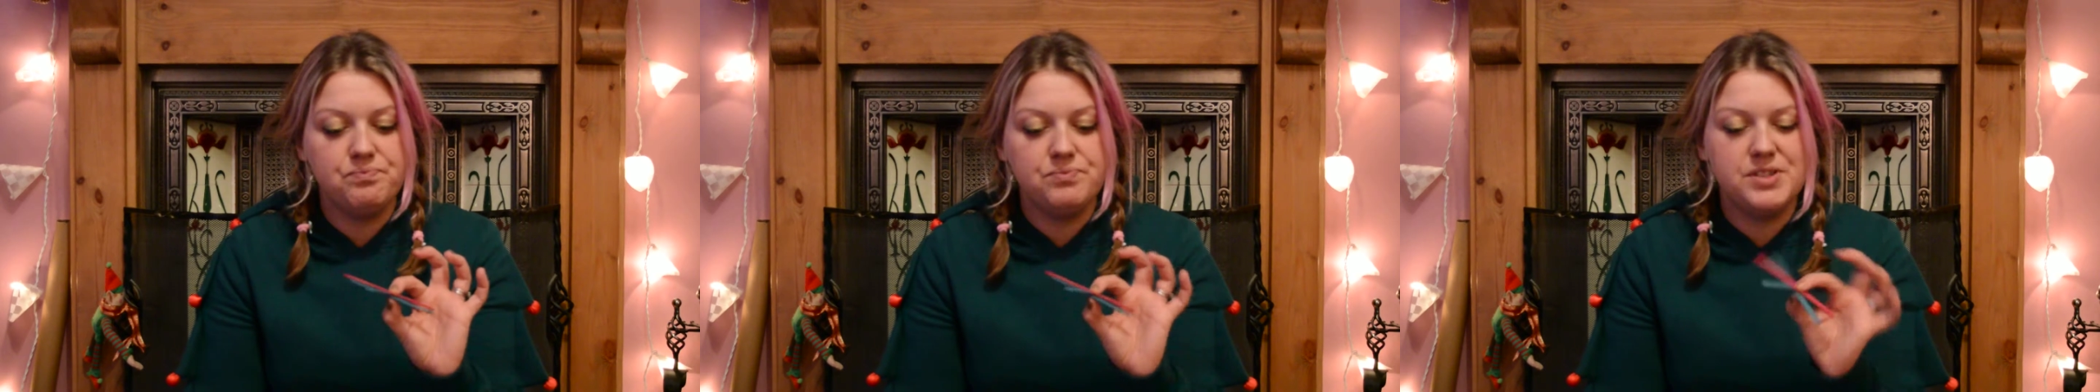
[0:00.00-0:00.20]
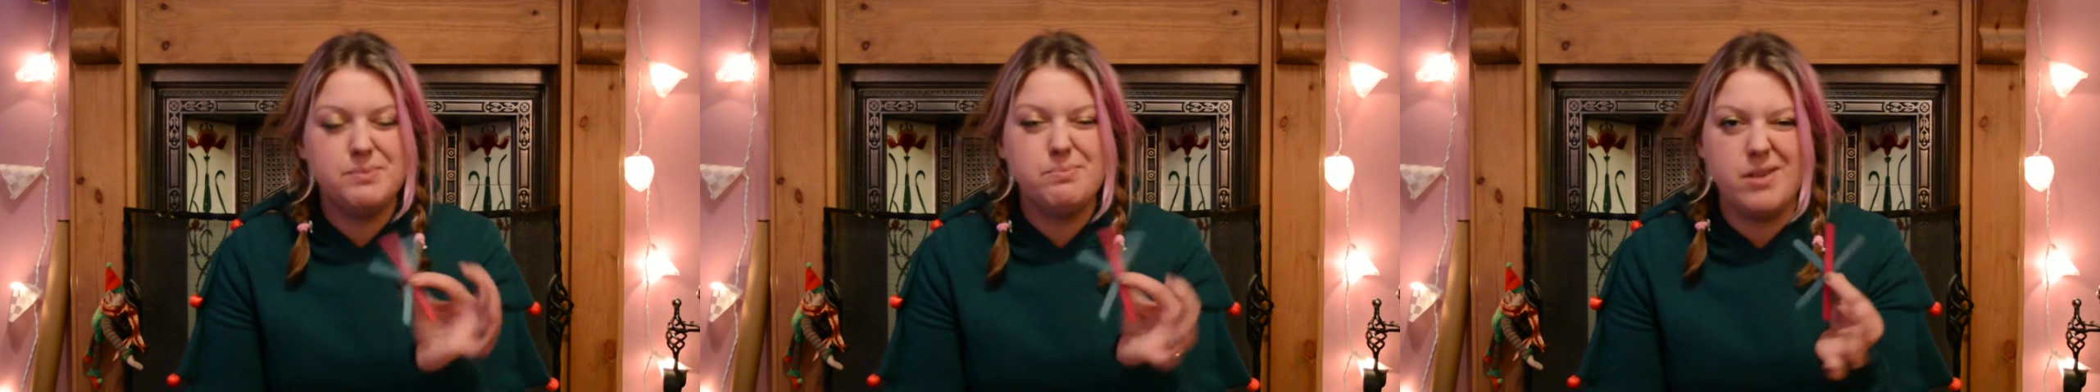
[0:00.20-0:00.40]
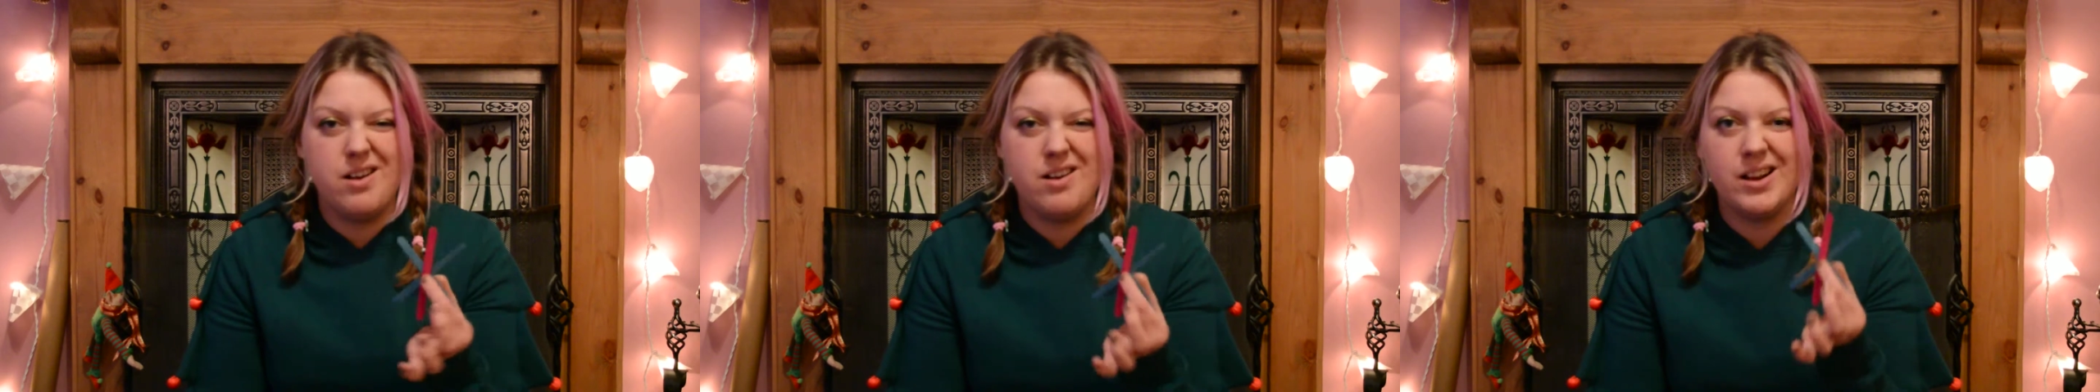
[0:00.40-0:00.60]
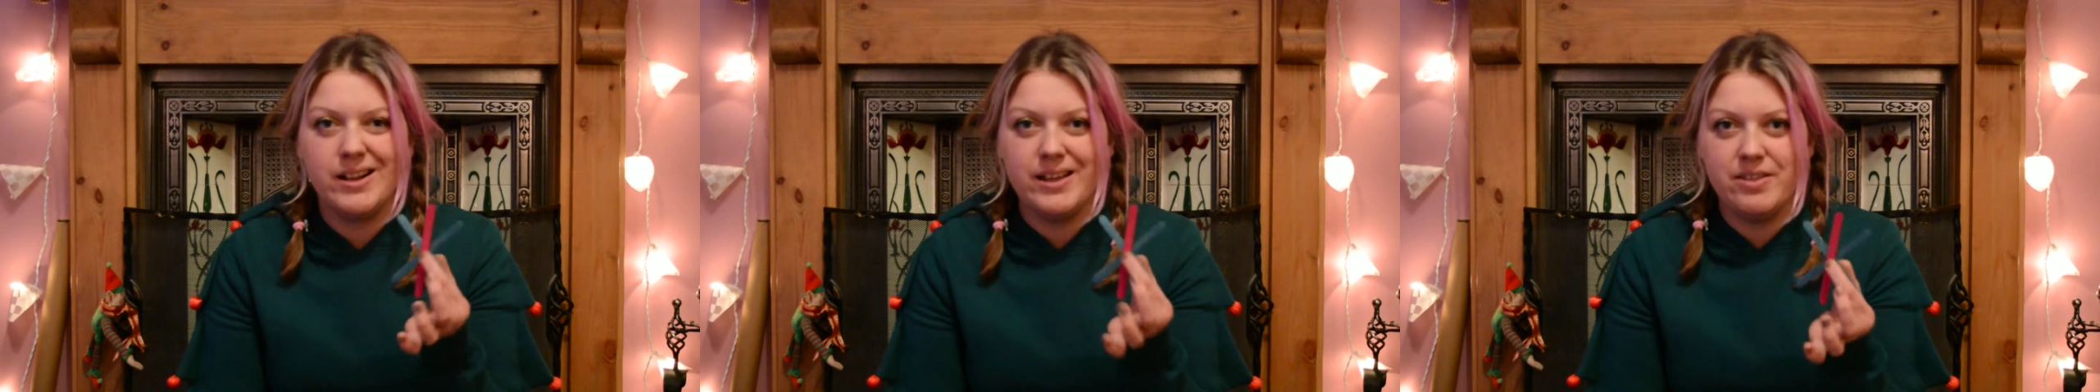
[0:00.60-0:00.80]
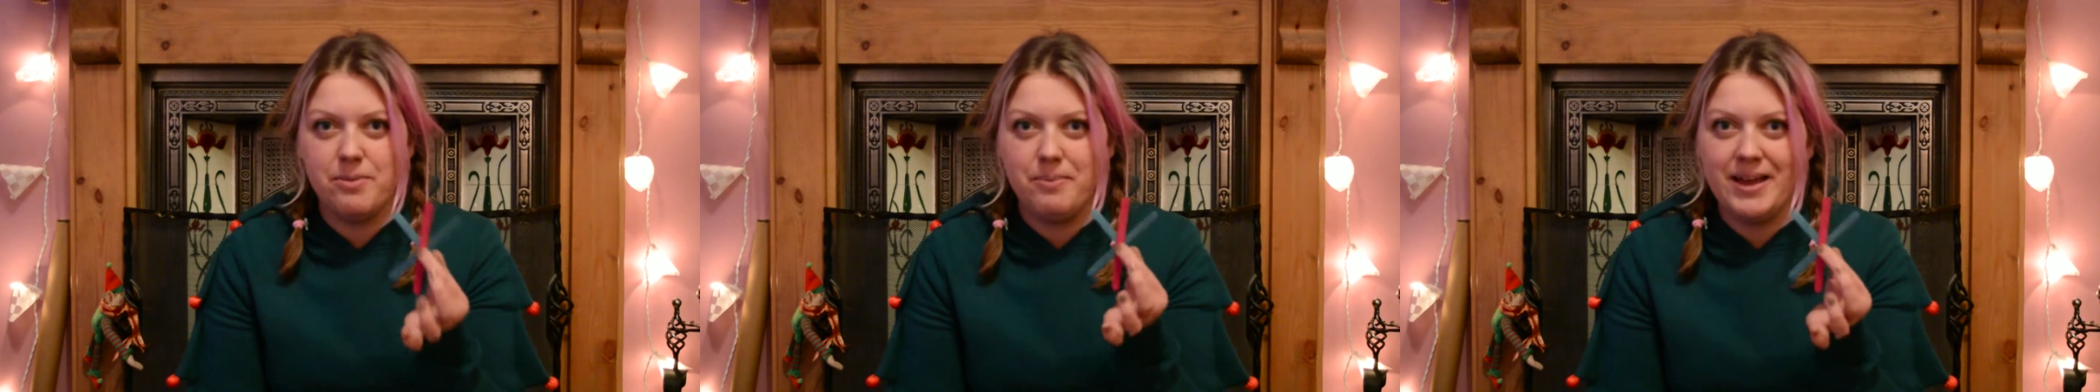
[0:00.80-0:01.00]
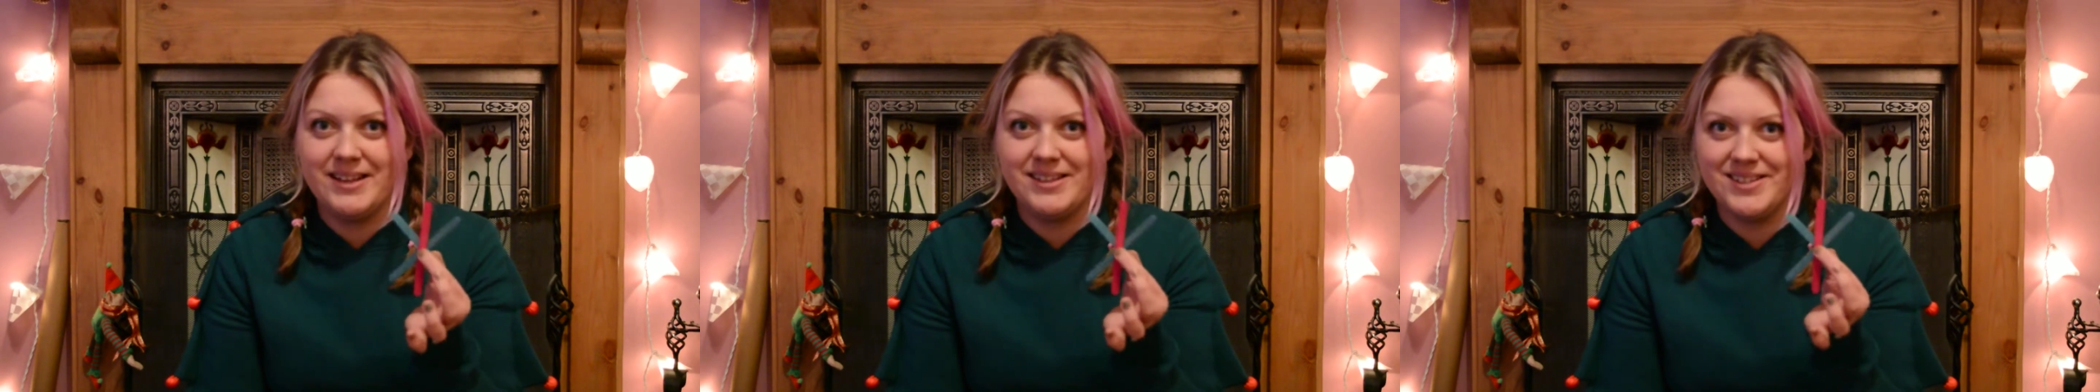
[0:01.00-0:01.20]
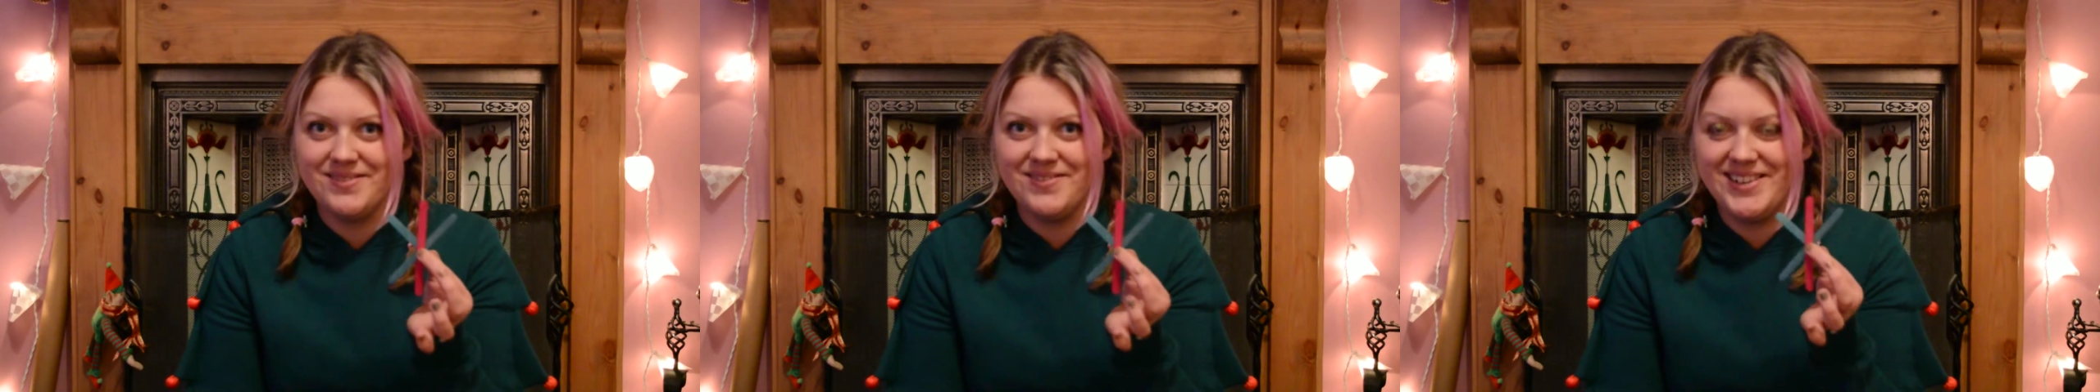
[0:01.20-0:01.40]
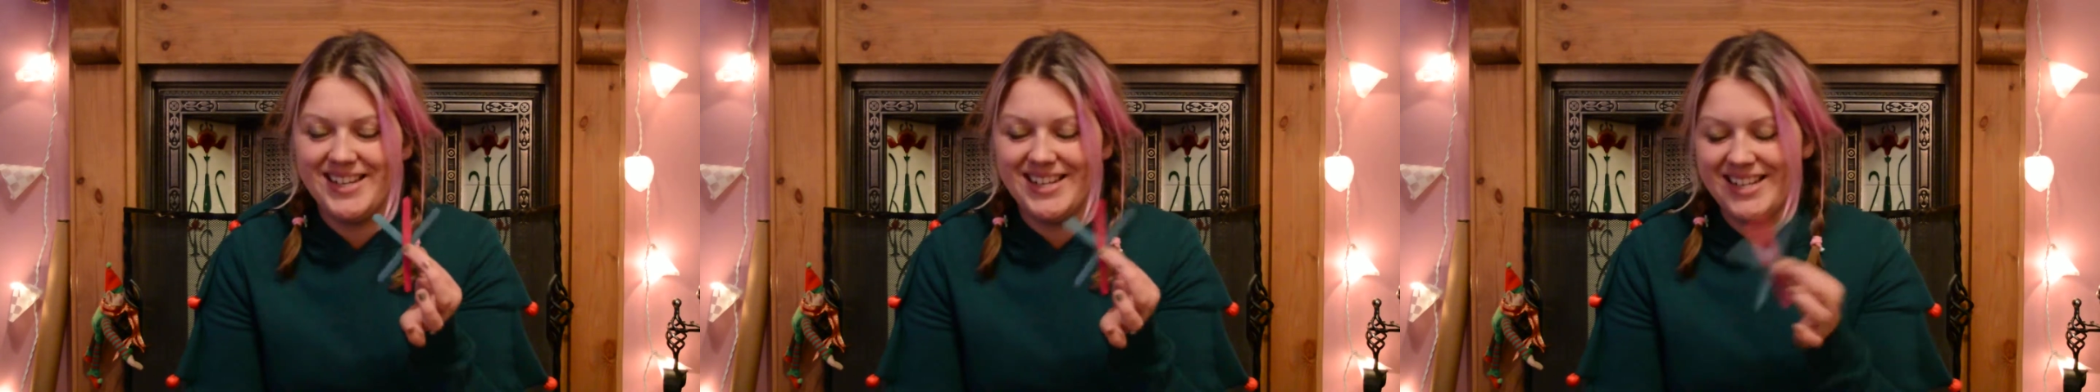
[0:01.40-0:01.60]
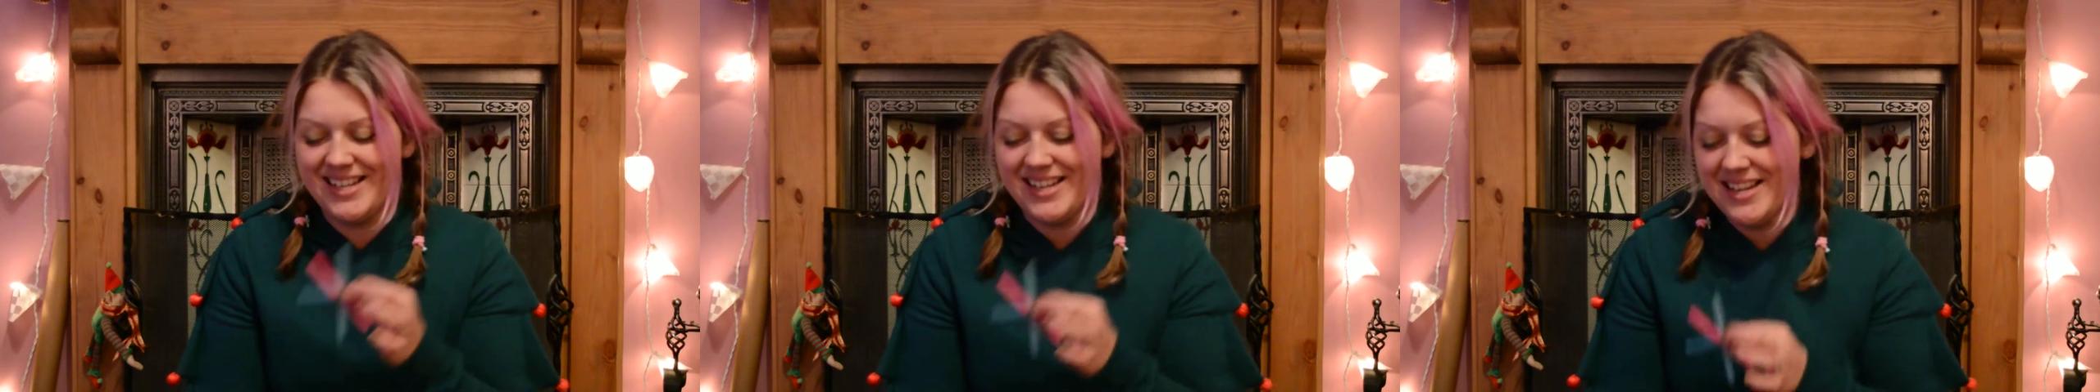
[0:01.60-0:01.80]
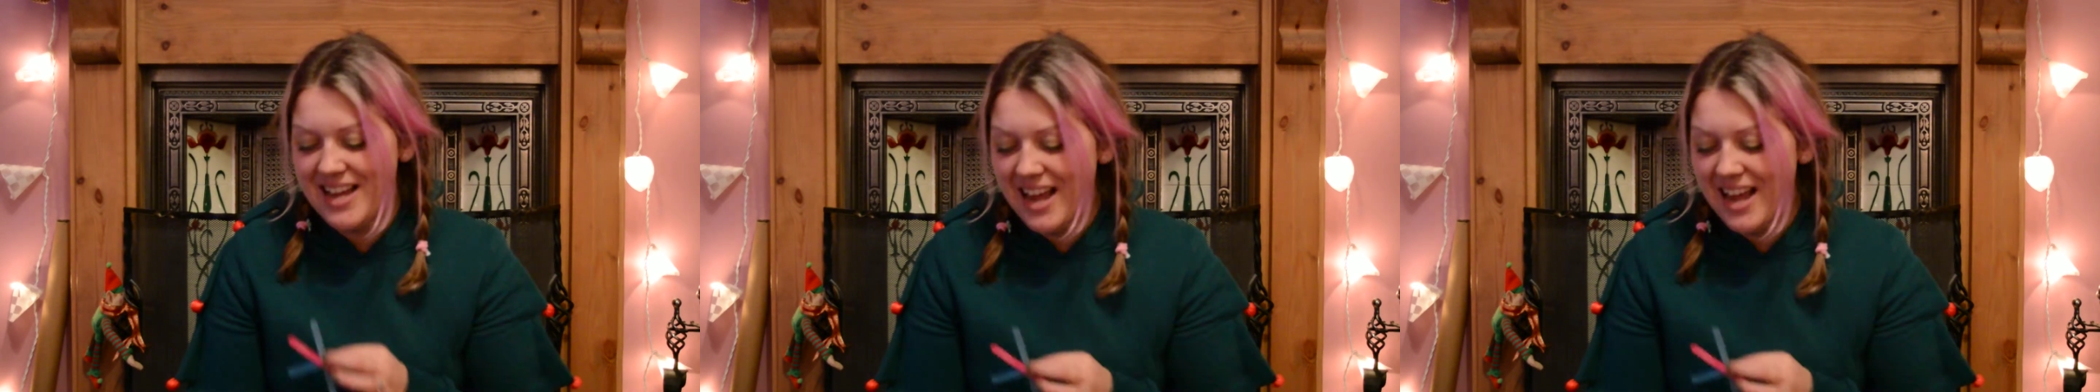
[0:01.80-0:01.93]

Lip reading: Sparklier the better, really.